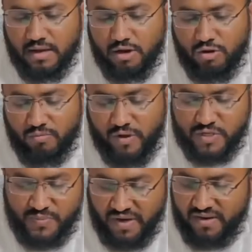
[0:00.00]
You
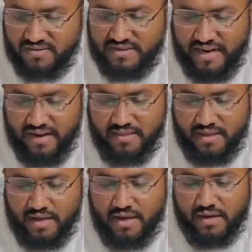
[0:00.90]
must understand
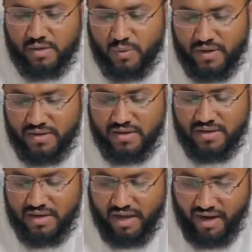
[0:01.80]
the
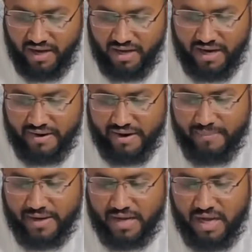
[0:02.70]
29
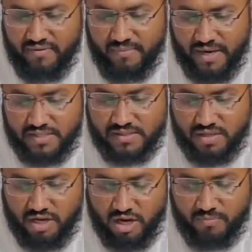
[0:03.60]
Arabic
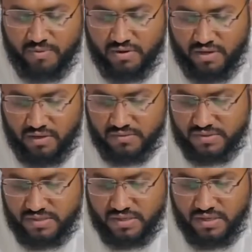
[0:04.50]
alphabets are
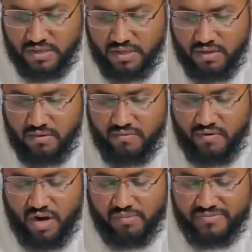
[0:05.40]
pronounced
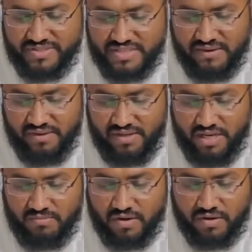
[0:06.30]
from
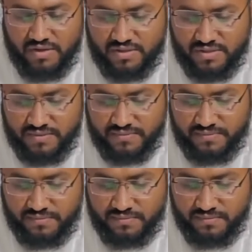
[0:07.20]
17 Makharij.
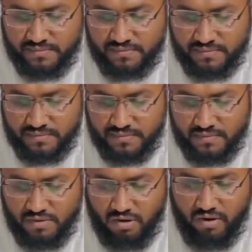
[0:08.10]

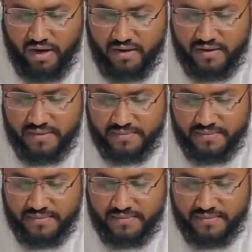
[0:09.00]
Alright?